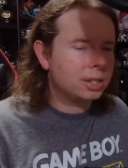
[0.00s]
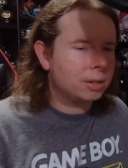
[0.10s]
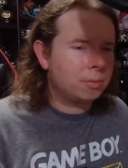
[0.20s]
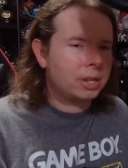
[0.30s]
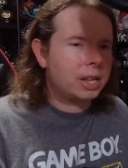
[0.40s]

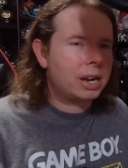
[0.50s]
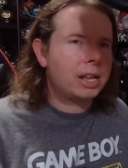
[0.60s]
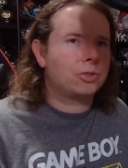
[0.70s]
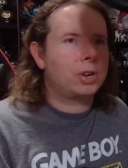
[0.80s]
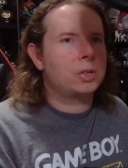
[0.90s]
But then
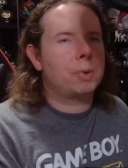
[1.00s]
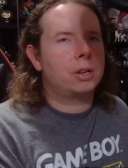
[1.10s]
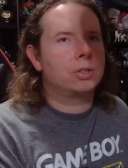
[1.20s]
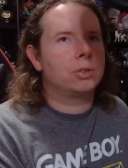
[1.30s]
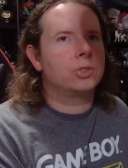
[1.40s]
again,
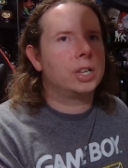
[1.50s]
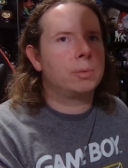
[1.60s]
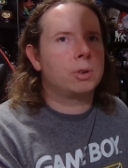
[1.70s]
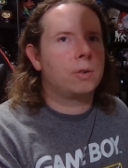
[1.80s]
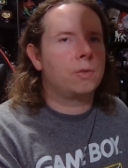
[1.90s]
Transmetal 2
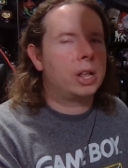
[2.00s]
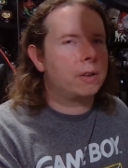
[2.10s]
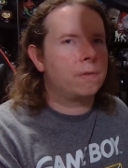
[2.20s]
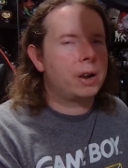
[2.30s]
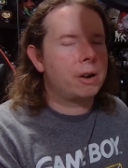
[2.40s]
seem to,
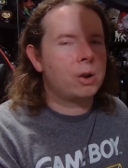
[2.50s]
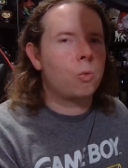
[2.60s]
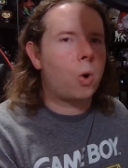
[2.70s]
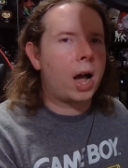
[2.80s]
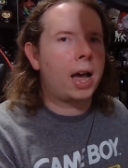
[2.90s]
like, vary
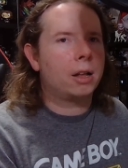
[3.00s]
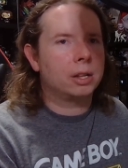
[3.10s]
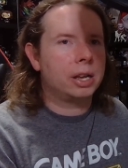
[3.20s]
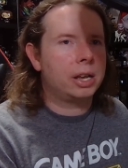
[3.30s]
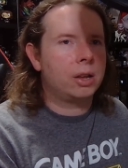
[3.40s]

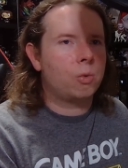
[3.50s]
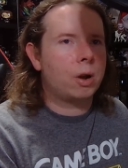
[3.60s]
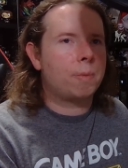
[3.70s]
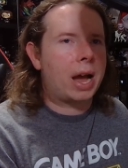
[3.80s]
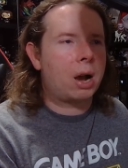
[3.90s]
wildly in
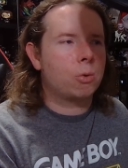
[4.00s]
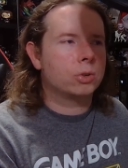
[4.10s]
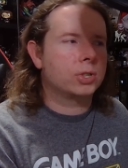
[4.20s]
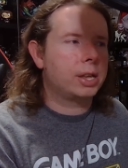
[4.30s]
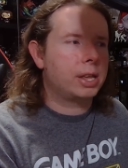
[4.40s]
what
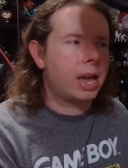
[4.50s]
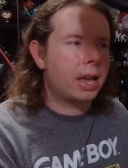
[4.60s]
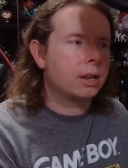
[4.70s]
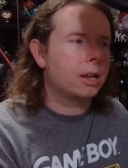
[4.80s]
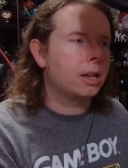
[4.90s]
powers they
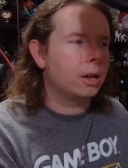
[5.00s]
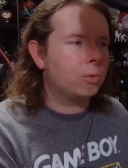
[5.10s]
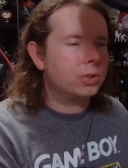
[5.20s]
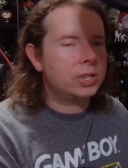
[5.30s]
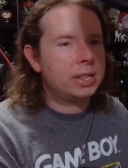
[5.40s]
get.
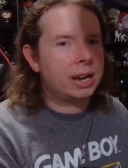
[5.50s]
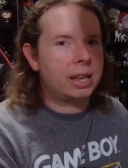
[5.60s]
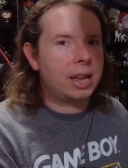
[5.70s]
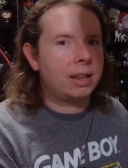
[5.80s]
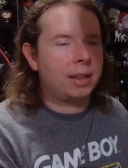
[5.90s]
We'll see that
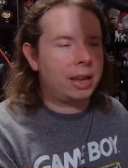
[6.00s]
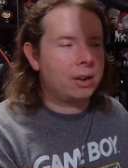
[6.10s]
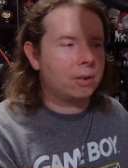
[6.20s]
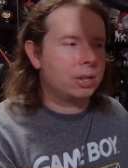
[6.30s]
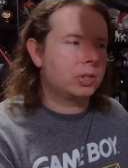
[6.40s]
again
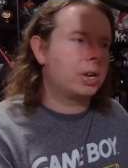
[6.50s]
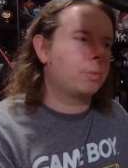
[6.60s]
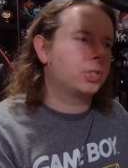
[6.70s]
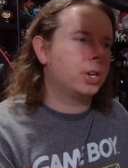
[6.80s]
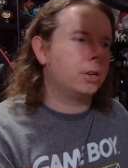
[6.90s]
later in this
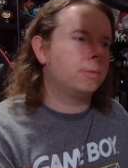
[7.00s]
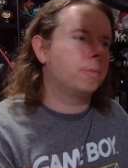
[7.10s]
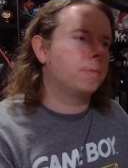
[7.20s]
episode.